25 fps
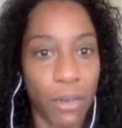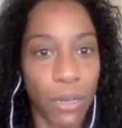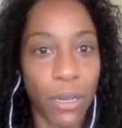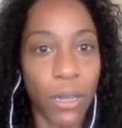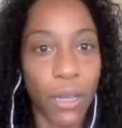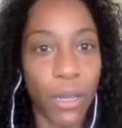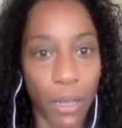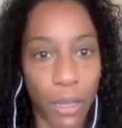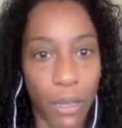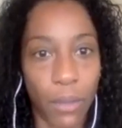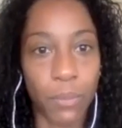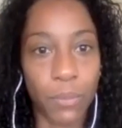
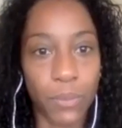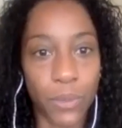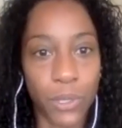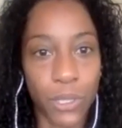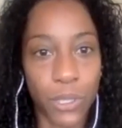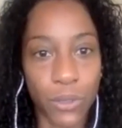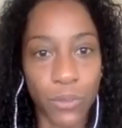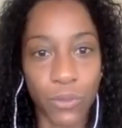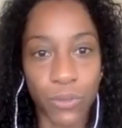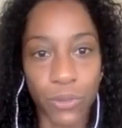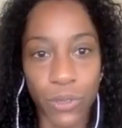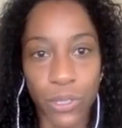to
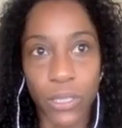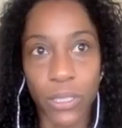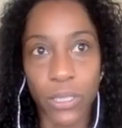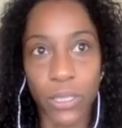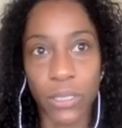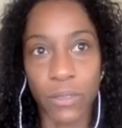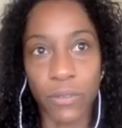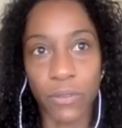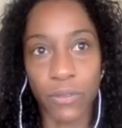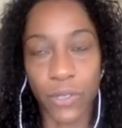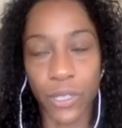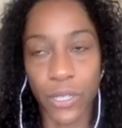really
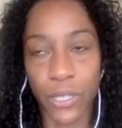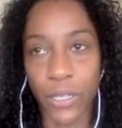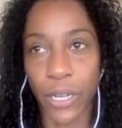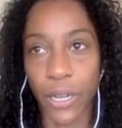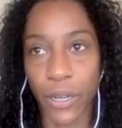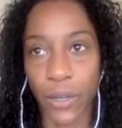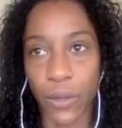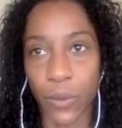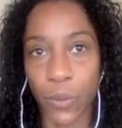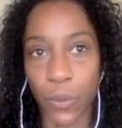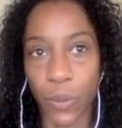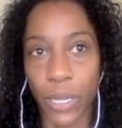figure out
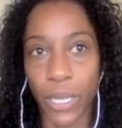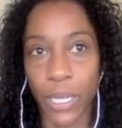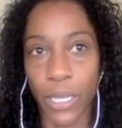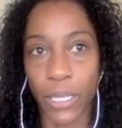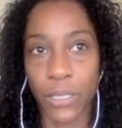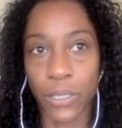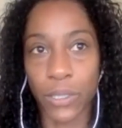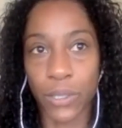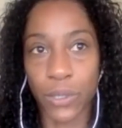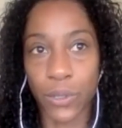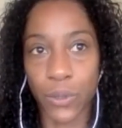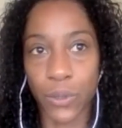a way
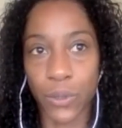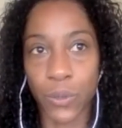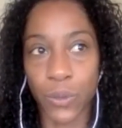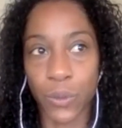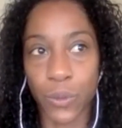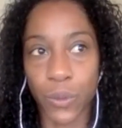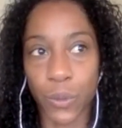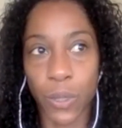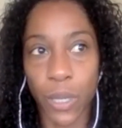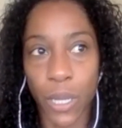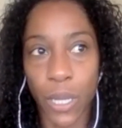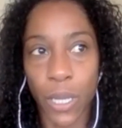
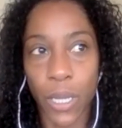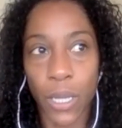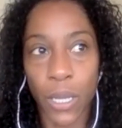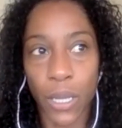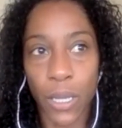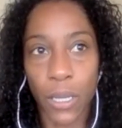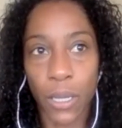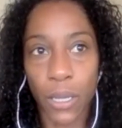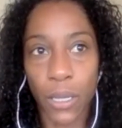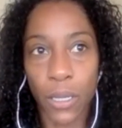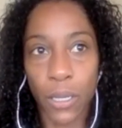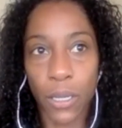to
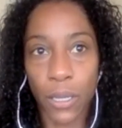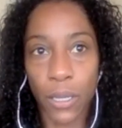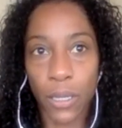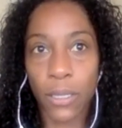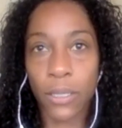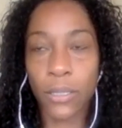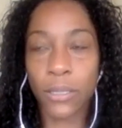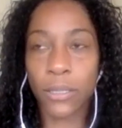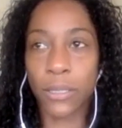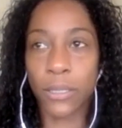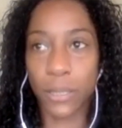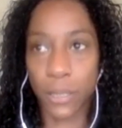
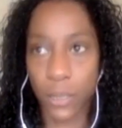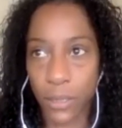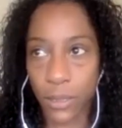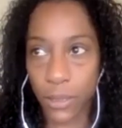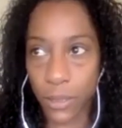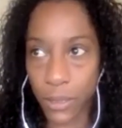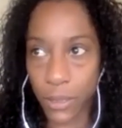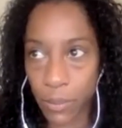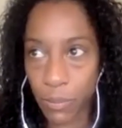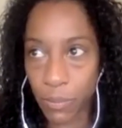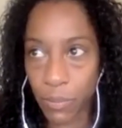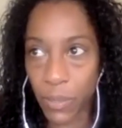
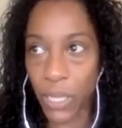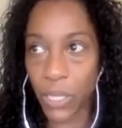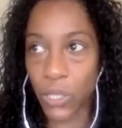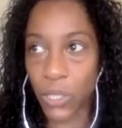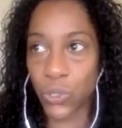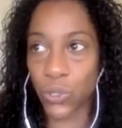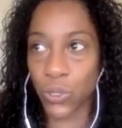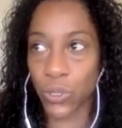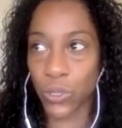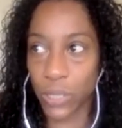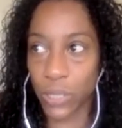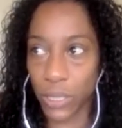make
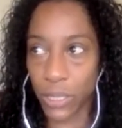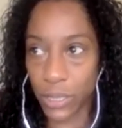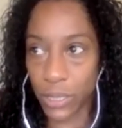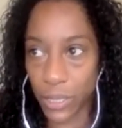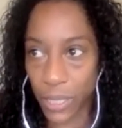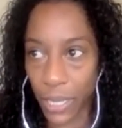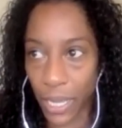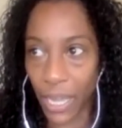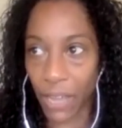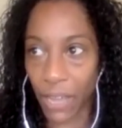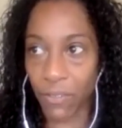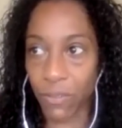sure these
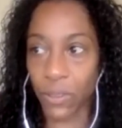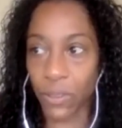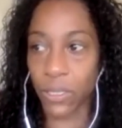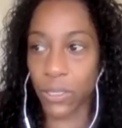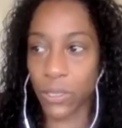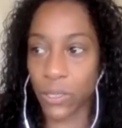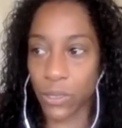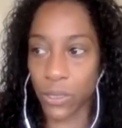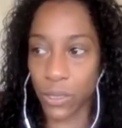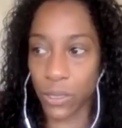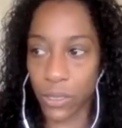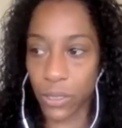athletes
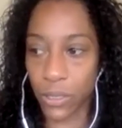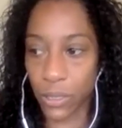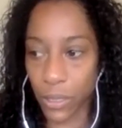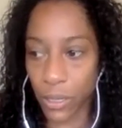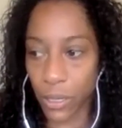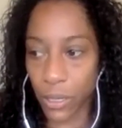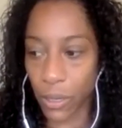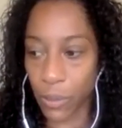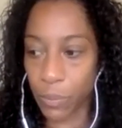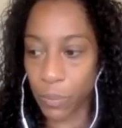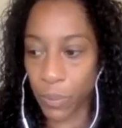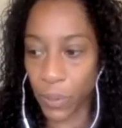are
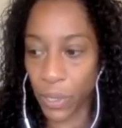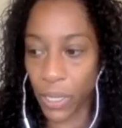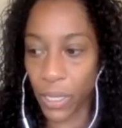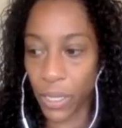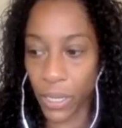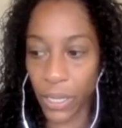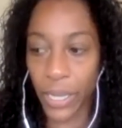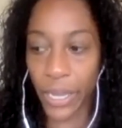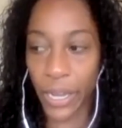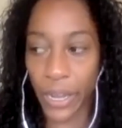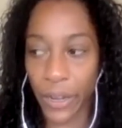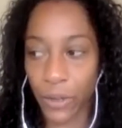being
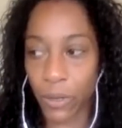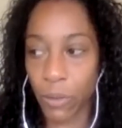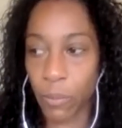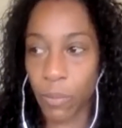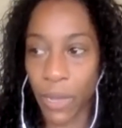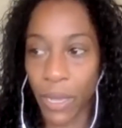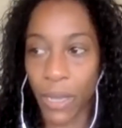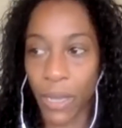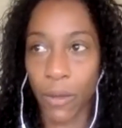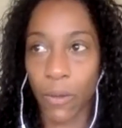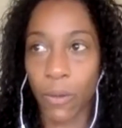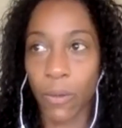cared
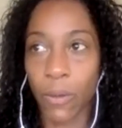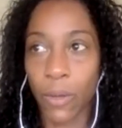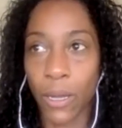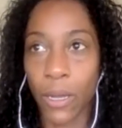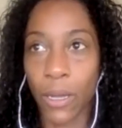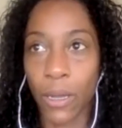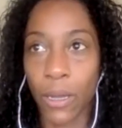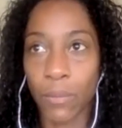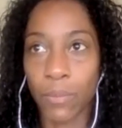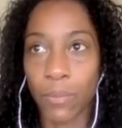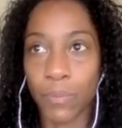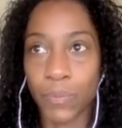about,
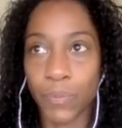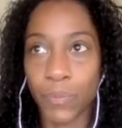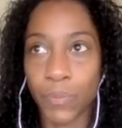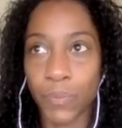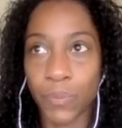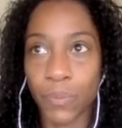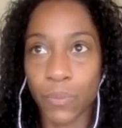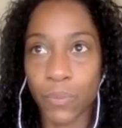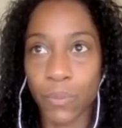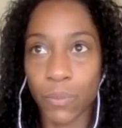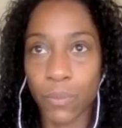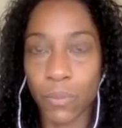
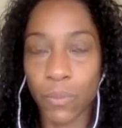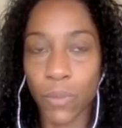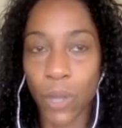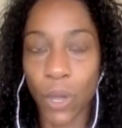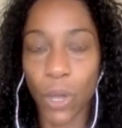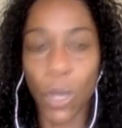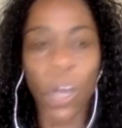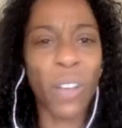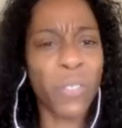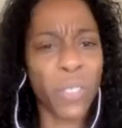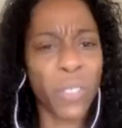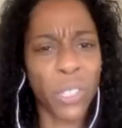
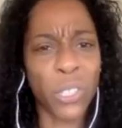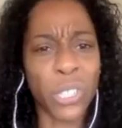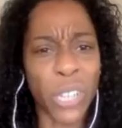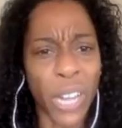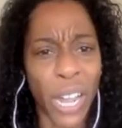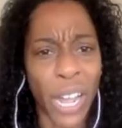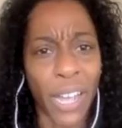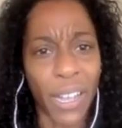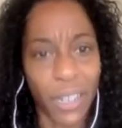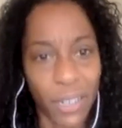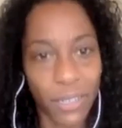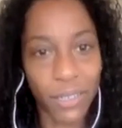off the
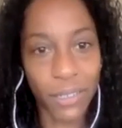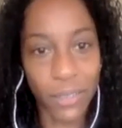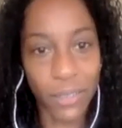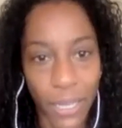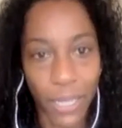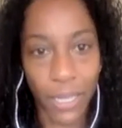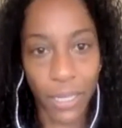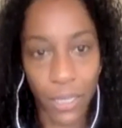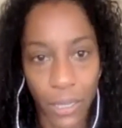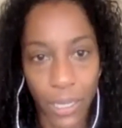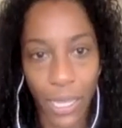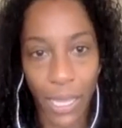track,
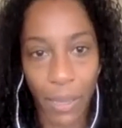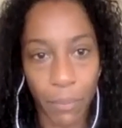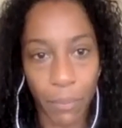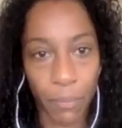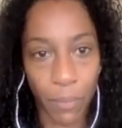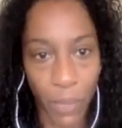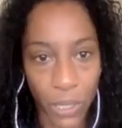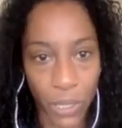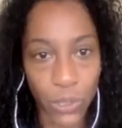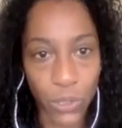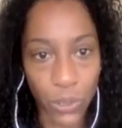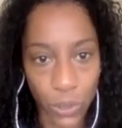and that
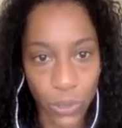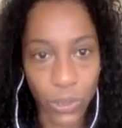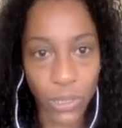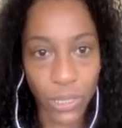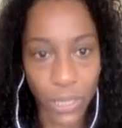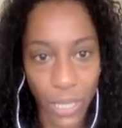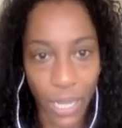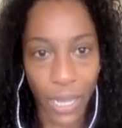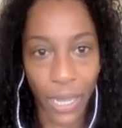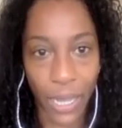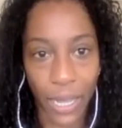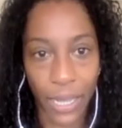mental
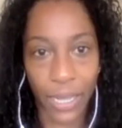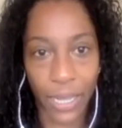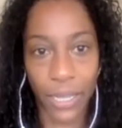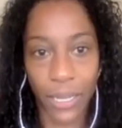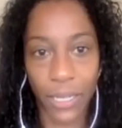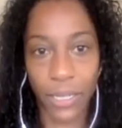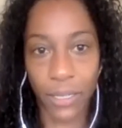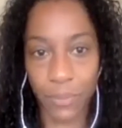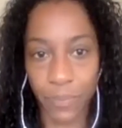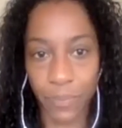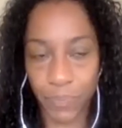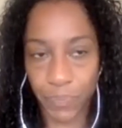side
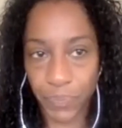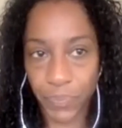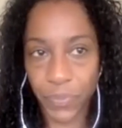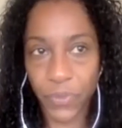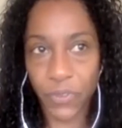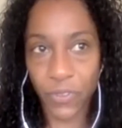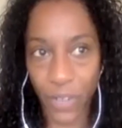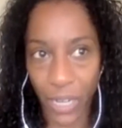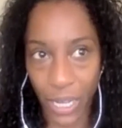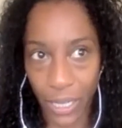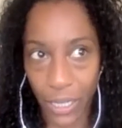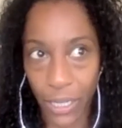and
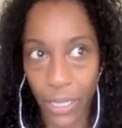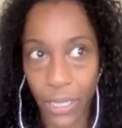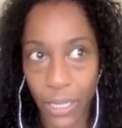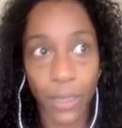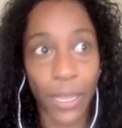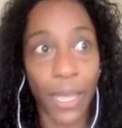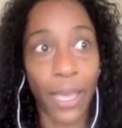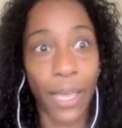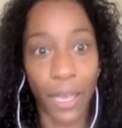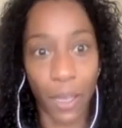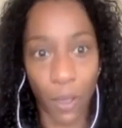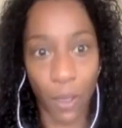finding
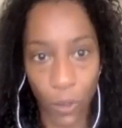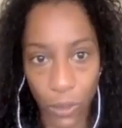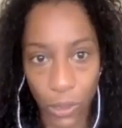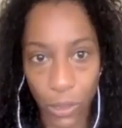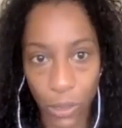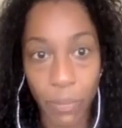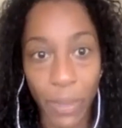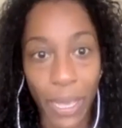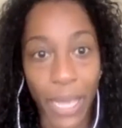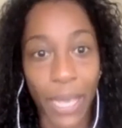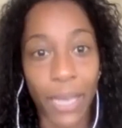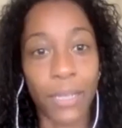that healthy
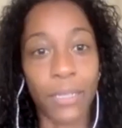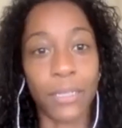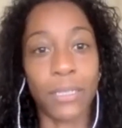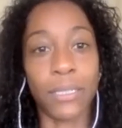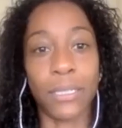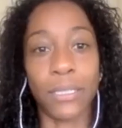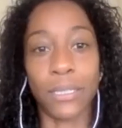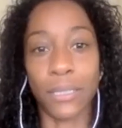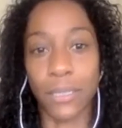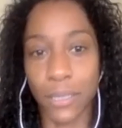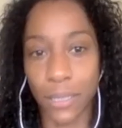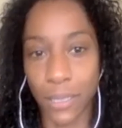
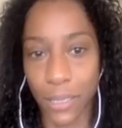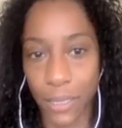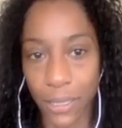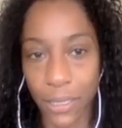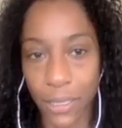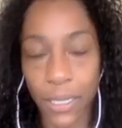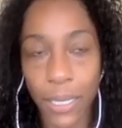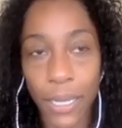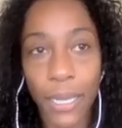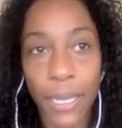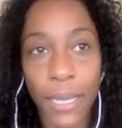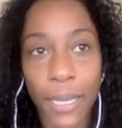balance. And
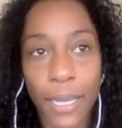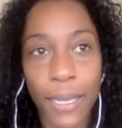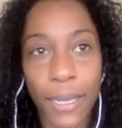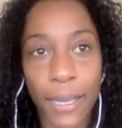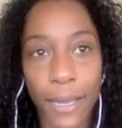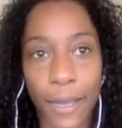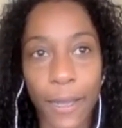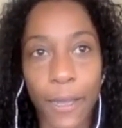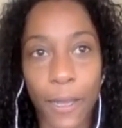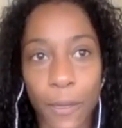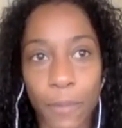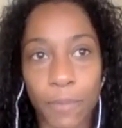
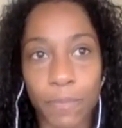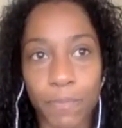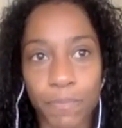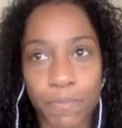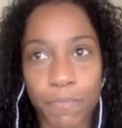um,